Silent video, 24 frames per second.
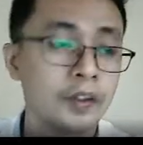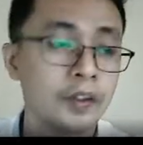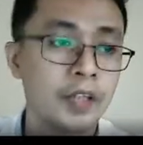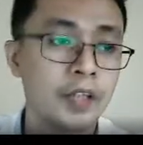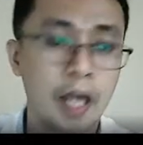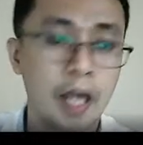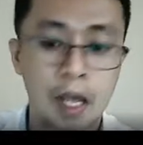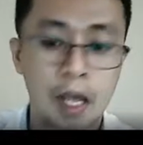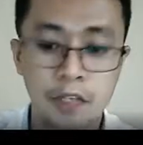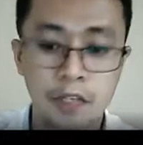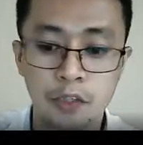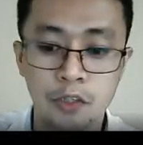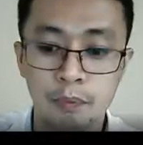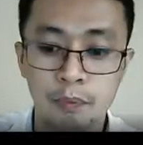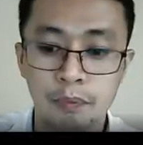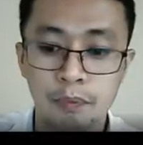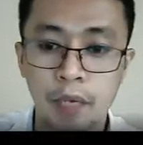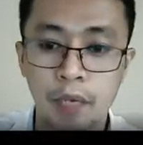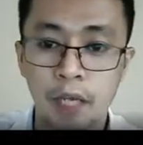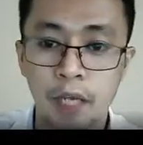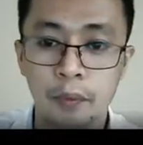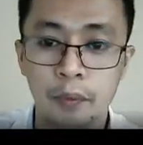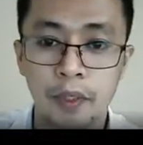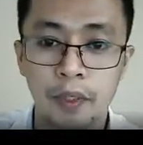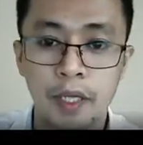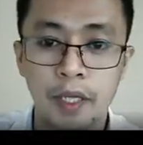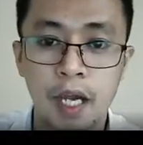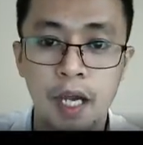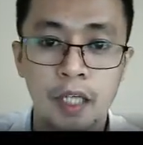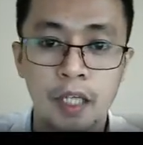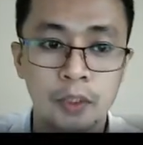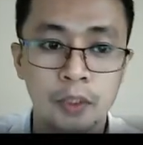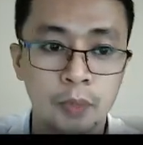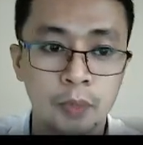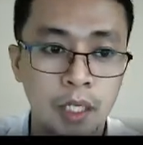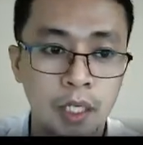and supply with the
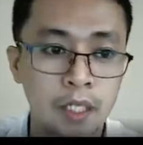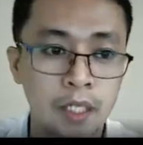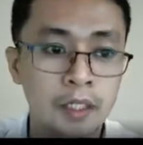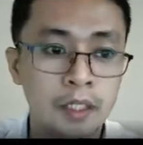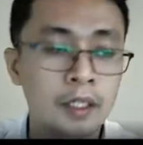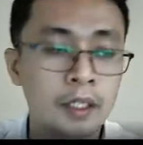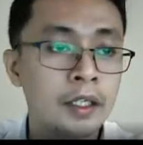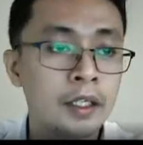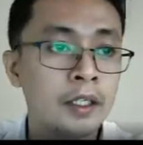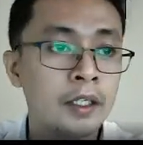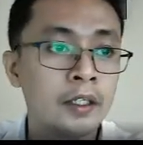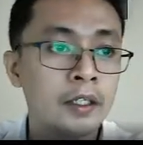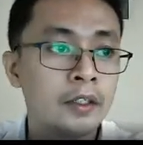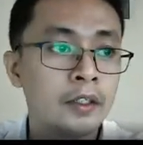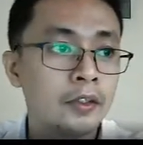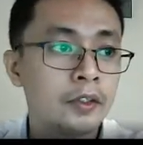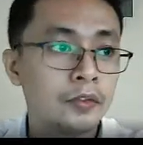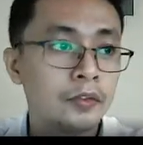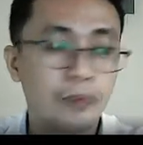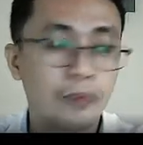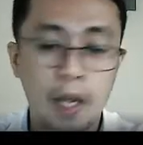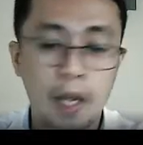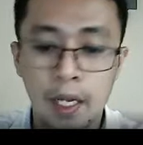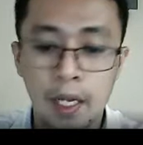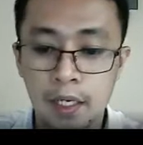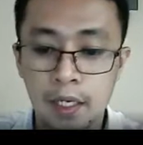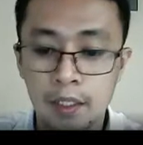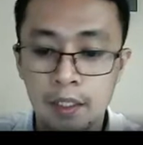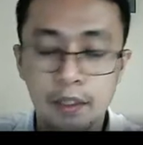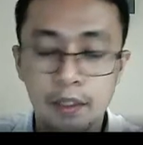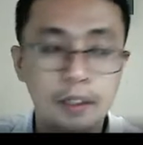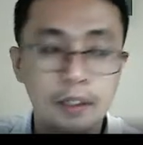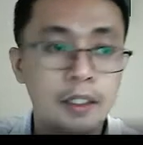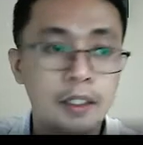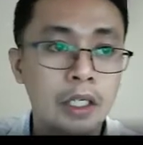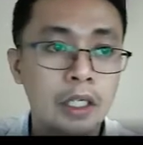actual file
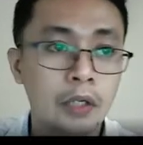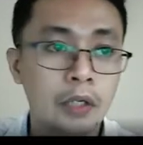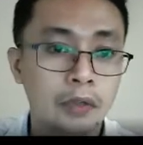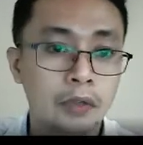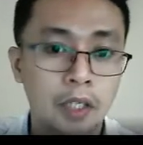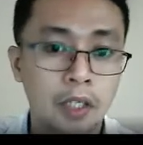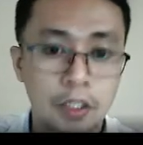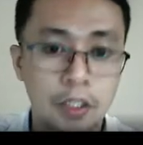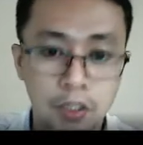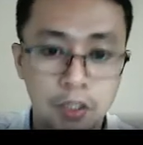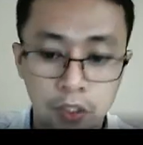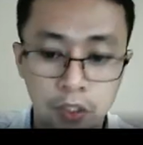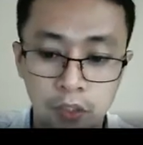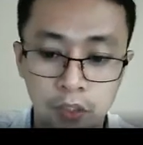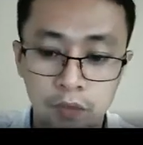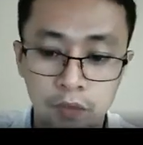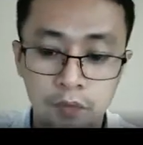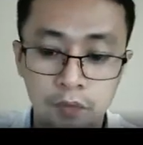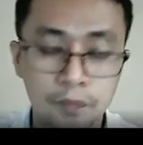location.